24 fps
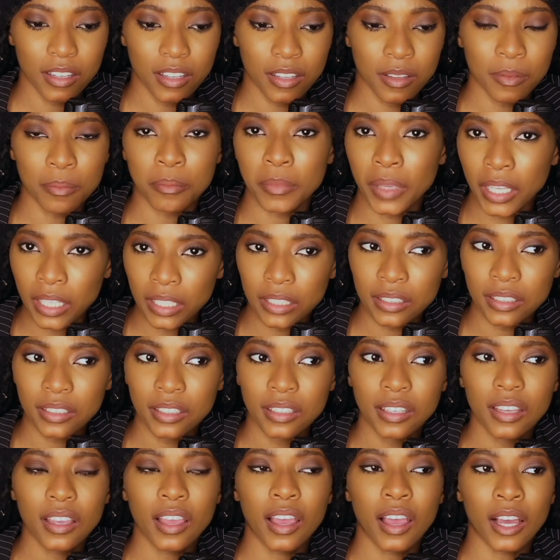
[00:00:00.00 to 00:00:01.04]
me.
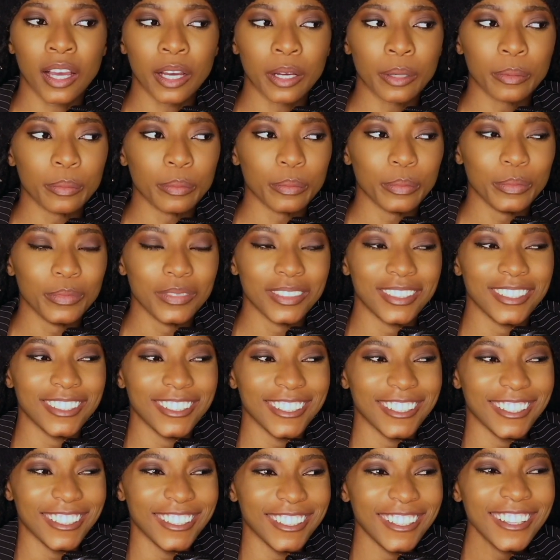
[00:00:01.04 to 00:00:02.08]

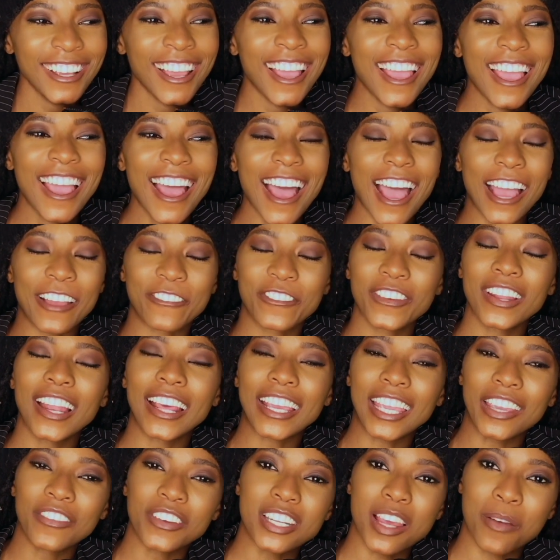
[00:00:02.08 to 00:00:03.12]
I feel like
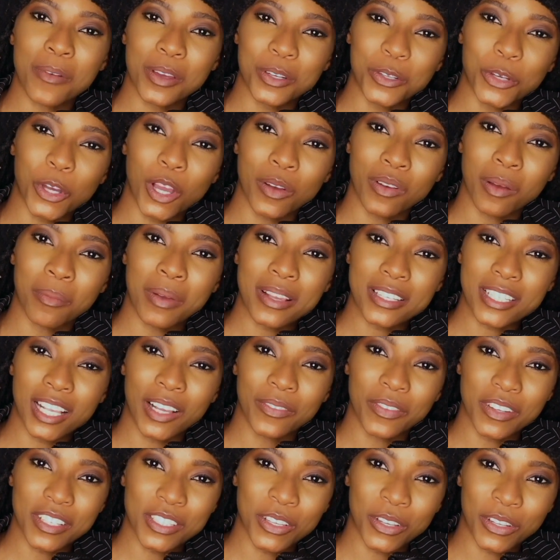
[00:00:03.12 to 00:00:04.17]
every time I talk about myself,
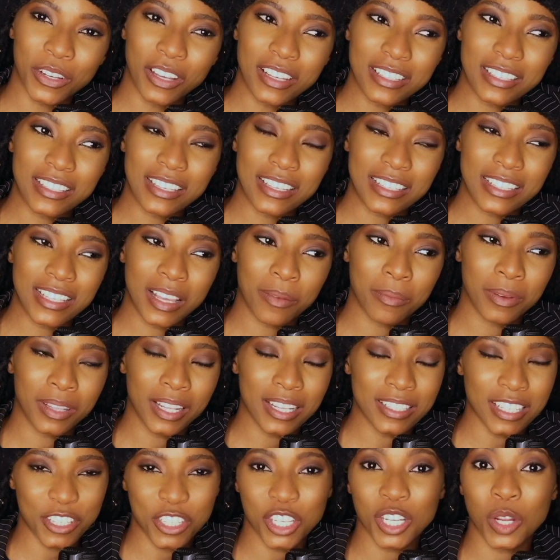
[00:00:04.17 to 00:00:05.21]
it's so narcissistic, but that's
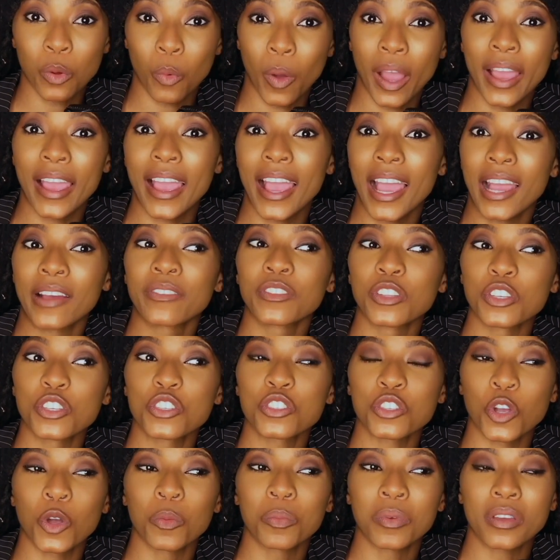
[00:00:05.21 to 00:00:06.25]
actually why I have this
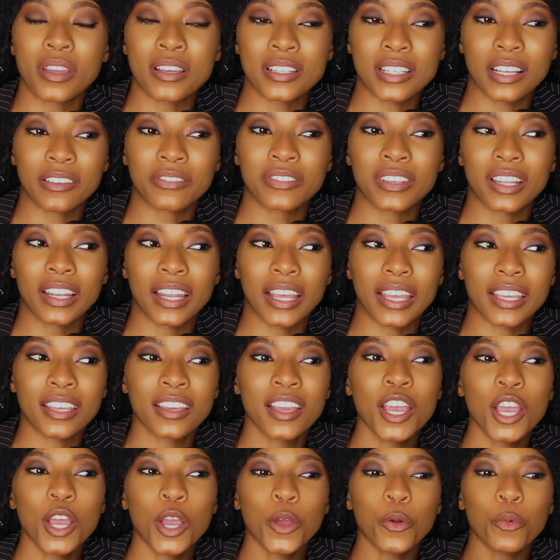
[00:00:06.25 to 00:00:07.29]
show, because I feel like
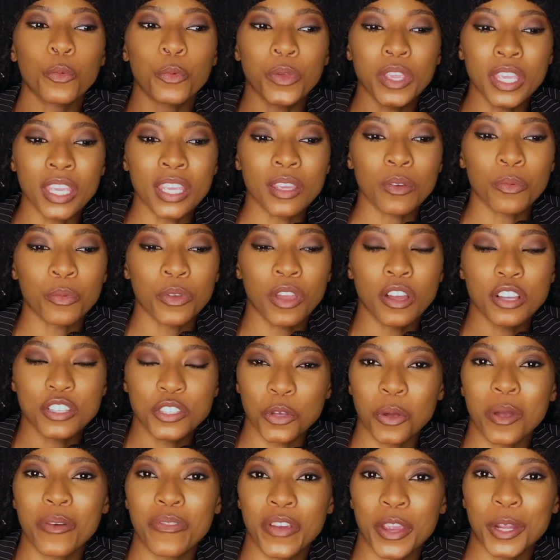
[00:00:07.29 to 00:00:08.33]
we are
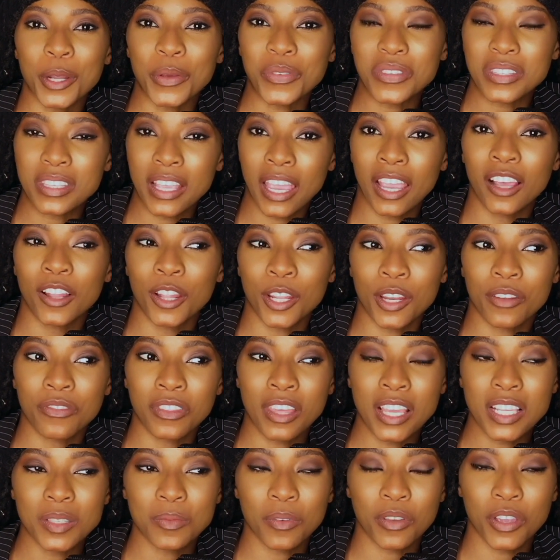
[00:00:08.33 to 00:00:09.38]
so afraid of saying a lot of
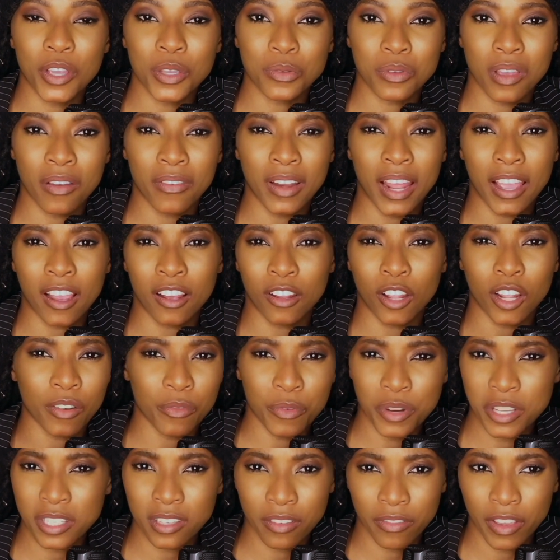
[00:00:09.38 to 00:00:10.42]
things because we have like a lot of
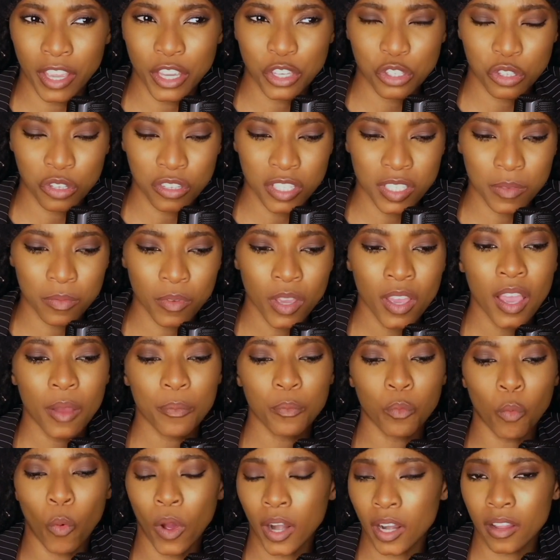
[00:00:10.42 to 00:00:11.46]
reservations.
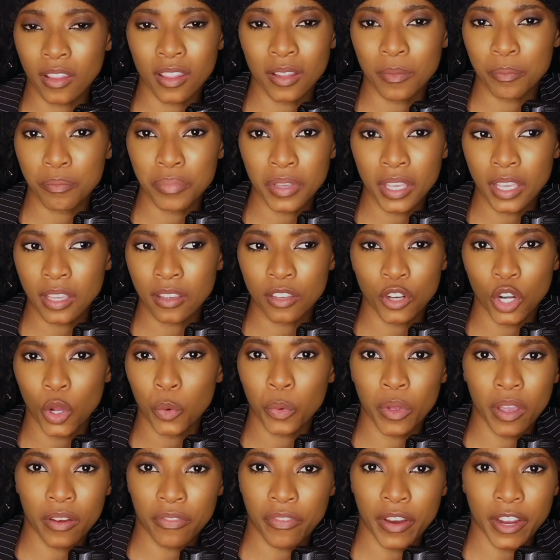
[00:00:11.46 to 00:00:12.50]
One of them being,
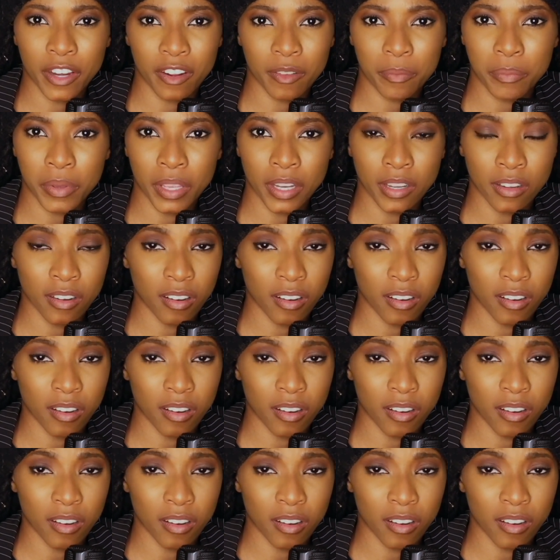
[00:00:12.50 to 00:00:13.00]
we're afraid of being